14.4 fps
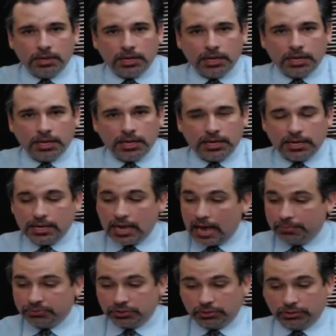He
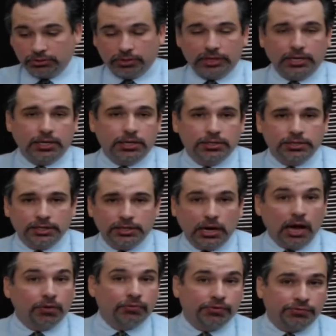absolutely did
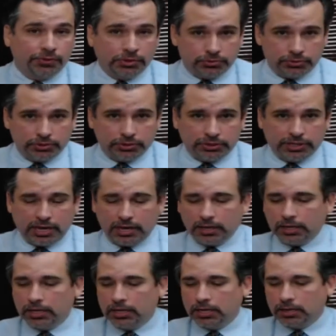not refuse to
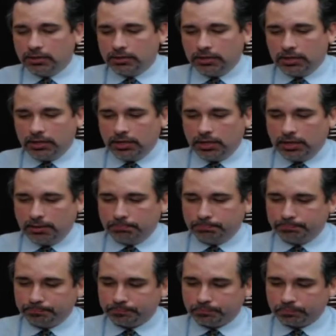take the
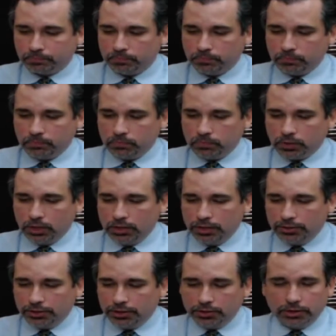
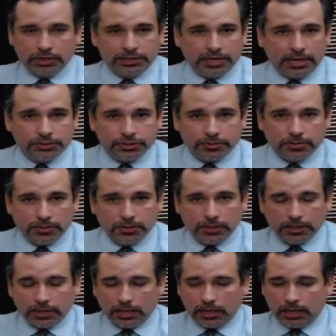urine test,
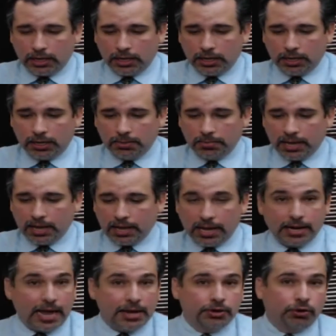
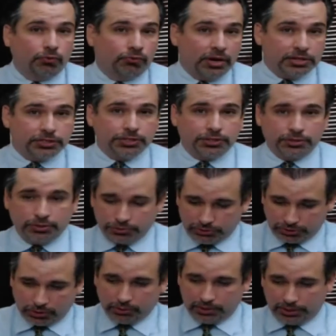and had no reason to do
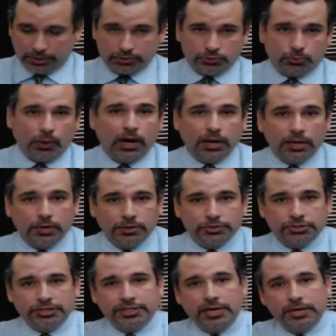so, and here's why.
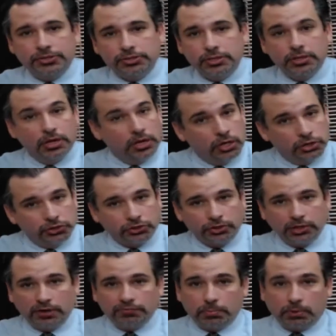Here's the test.
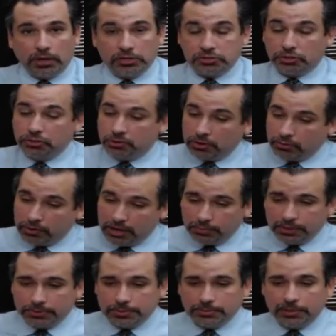Sure enough, the prosecutor
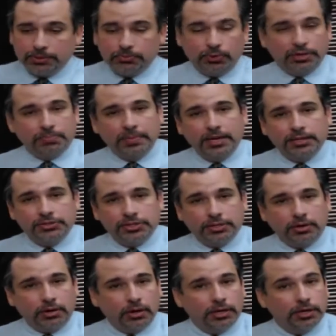agreed with me and
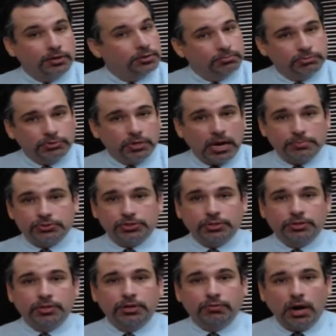said, Harley, you're
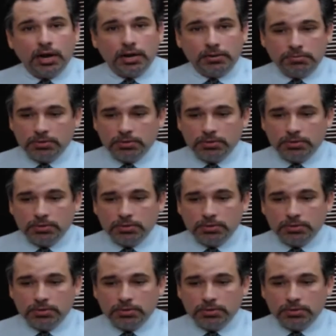absolutely right.